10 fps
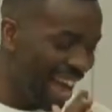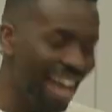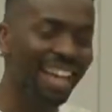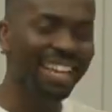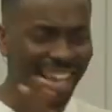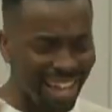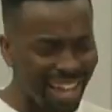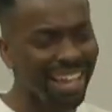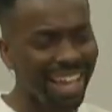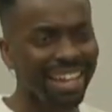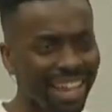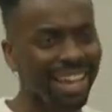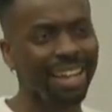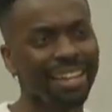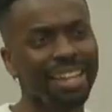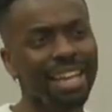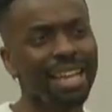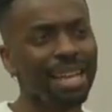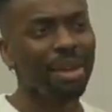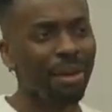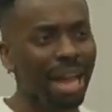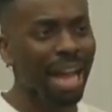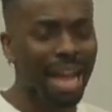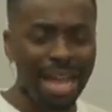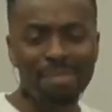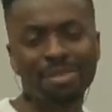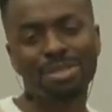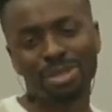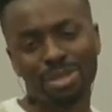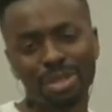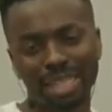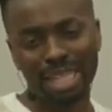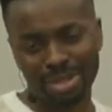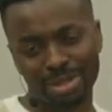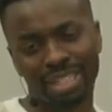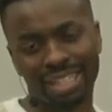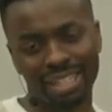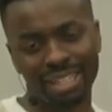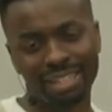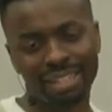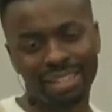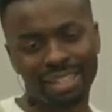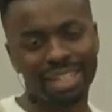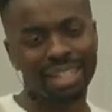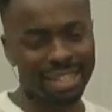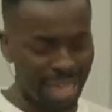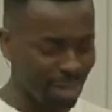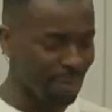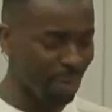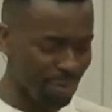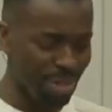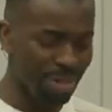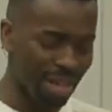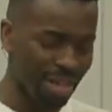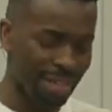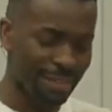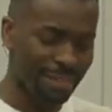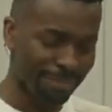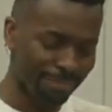Yeah. I am truly, truly thankful for you guys.